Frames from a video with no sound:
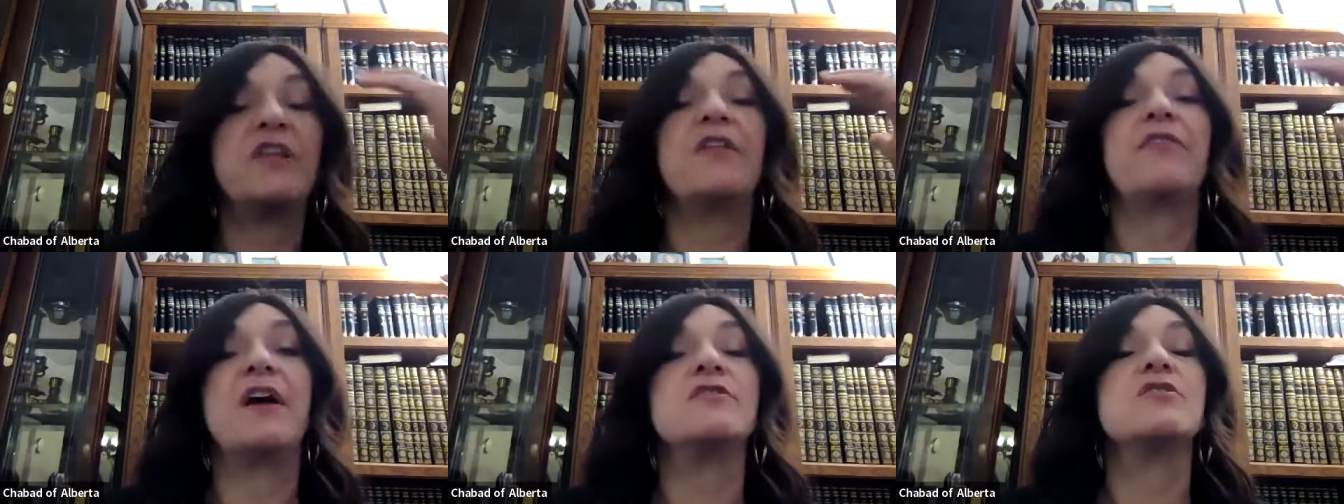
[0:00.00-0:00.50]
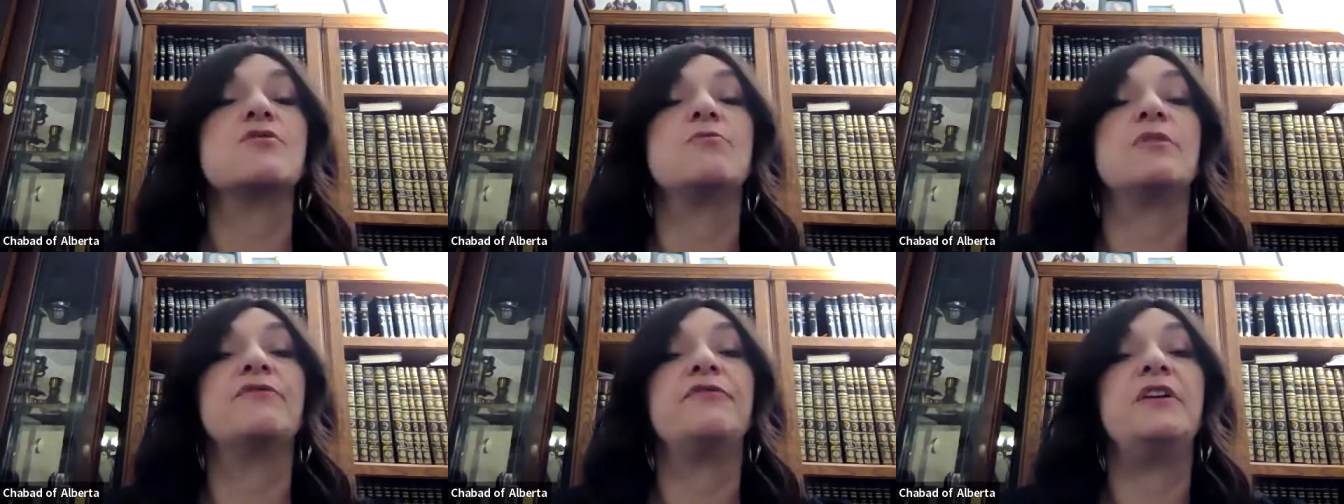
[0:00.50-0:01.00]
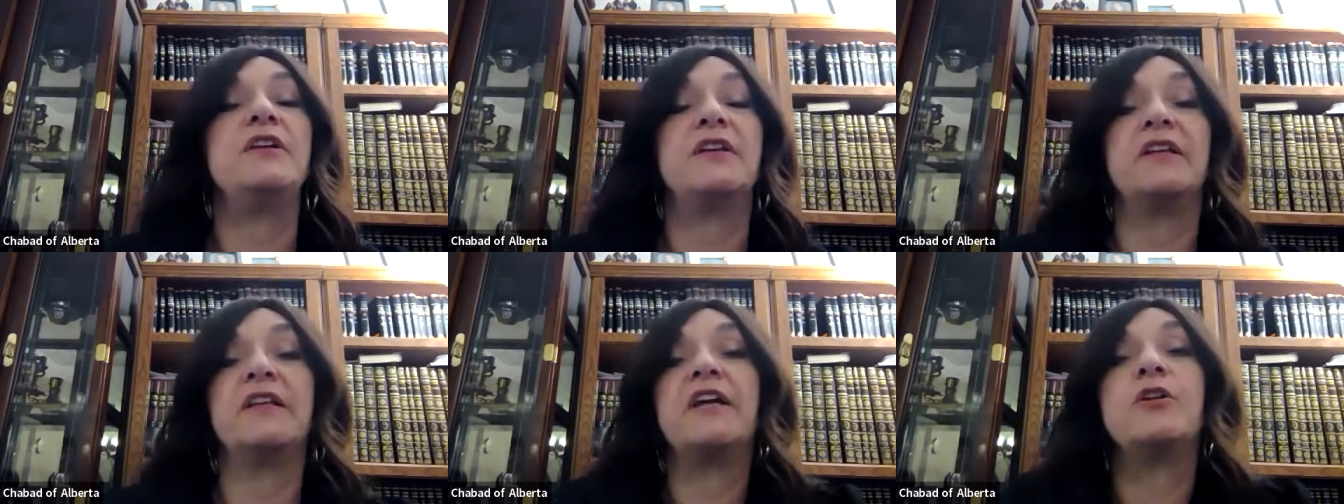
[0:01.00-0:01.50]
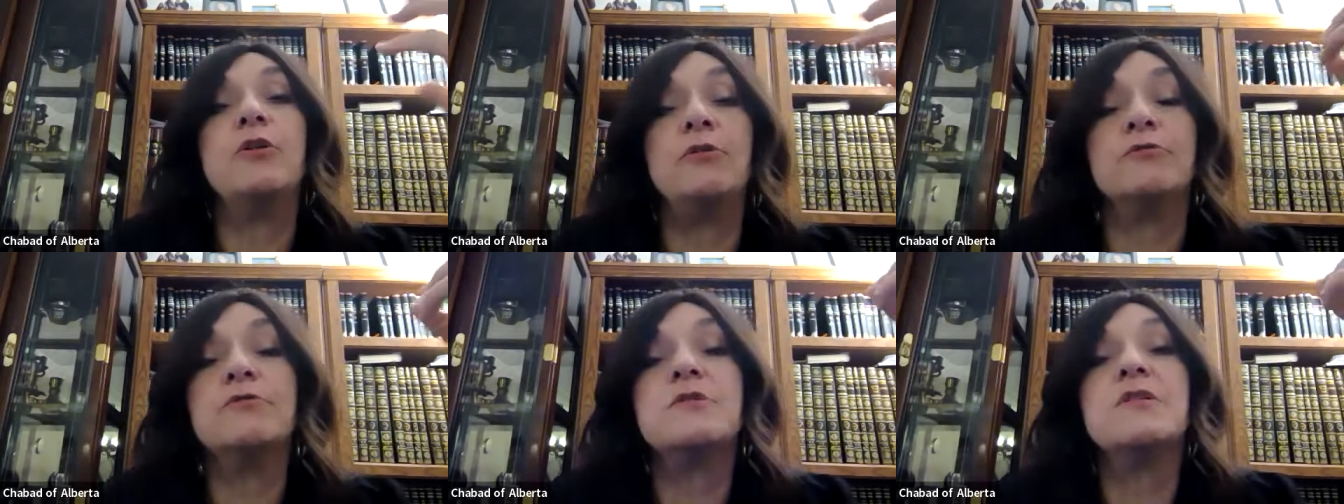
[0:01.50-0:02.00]
10,000 square feet and I
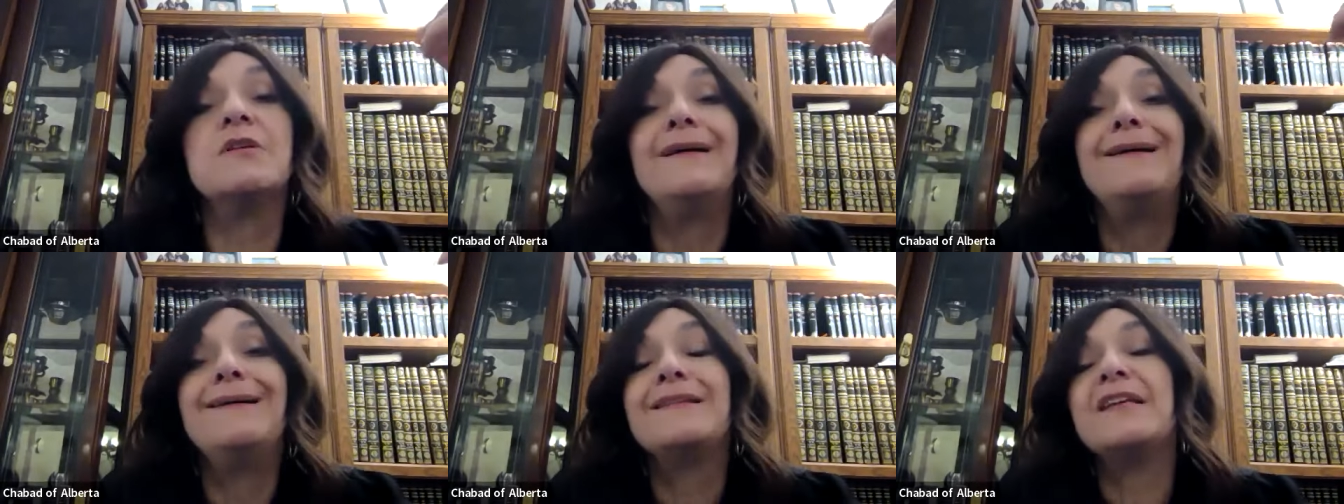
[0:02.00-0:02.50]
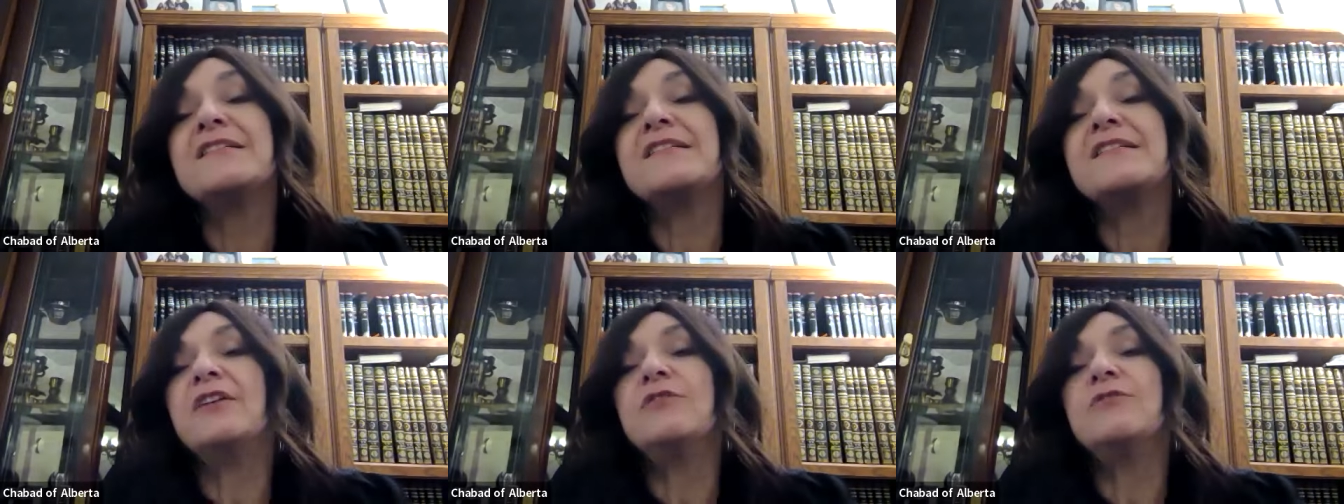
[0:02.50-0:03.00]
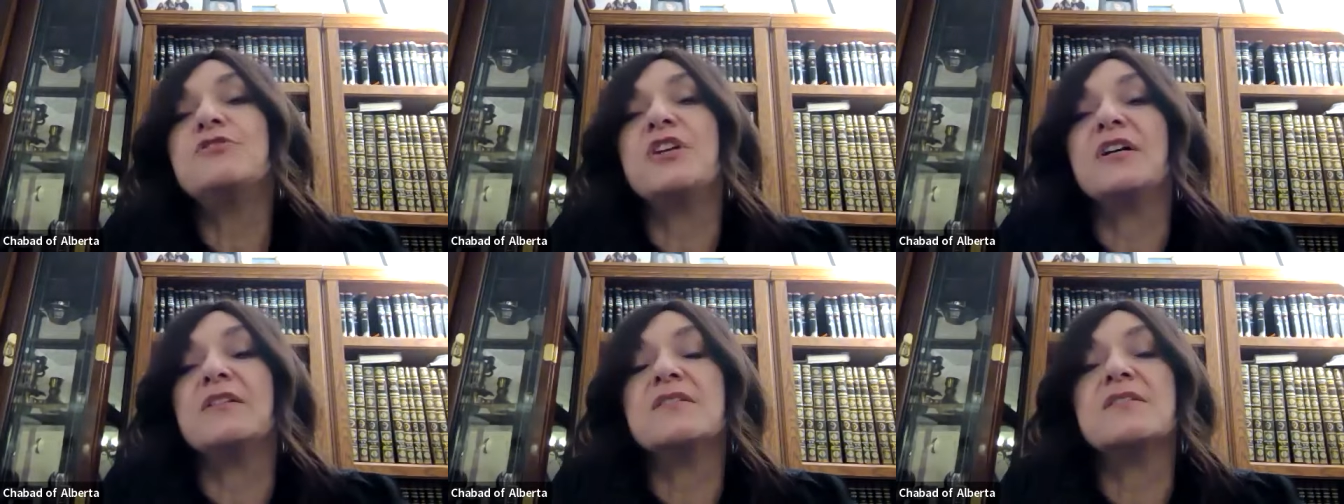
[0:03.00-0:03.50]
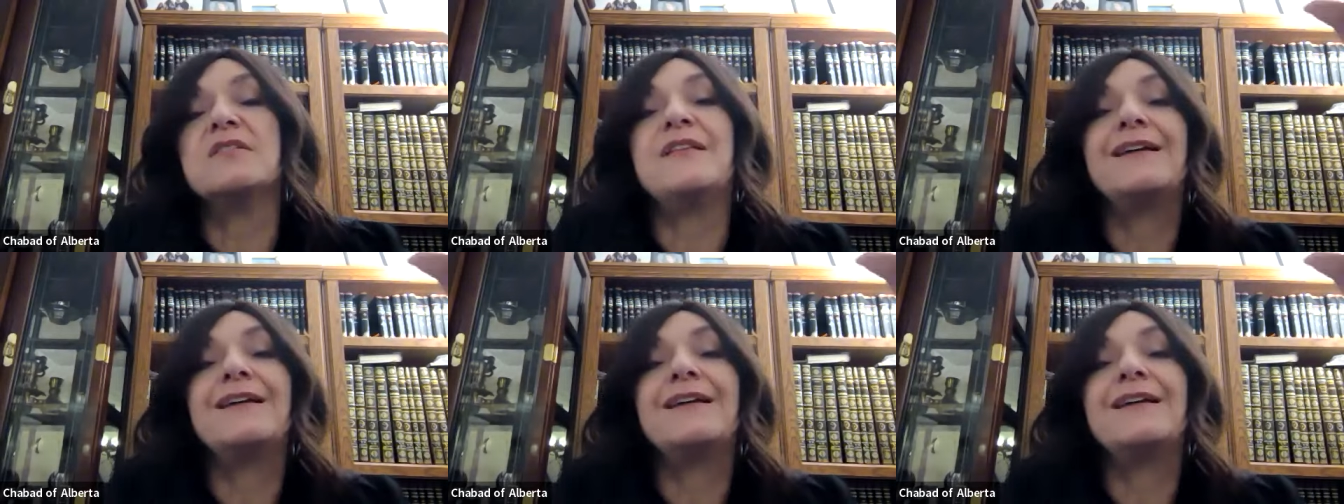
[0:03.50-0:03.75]
don't, that's not a good jealousy.